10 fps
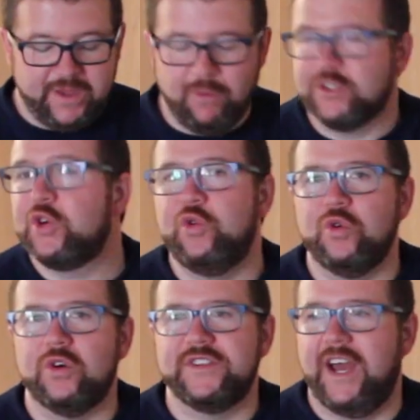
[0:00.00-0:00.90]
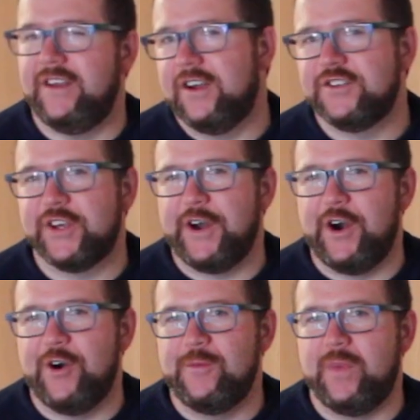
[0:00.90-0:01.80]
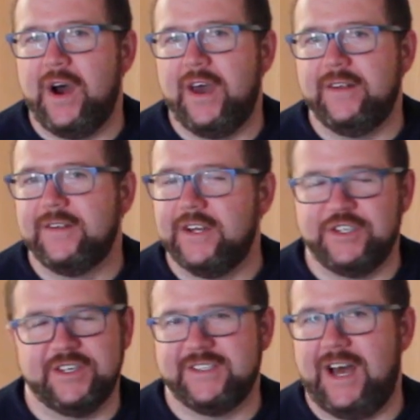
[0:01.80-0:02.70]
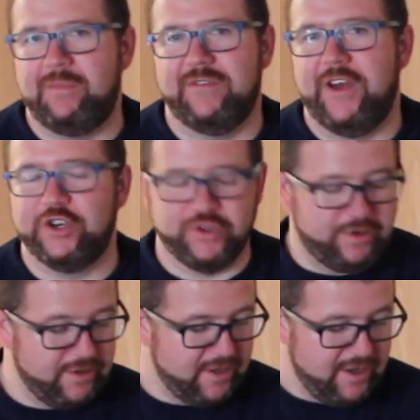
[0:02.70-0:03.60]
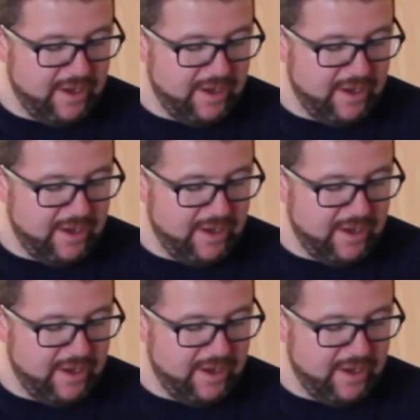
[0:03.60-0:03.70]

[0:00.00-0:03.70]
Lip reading: It was cool 10 years ago, but it's just not professional.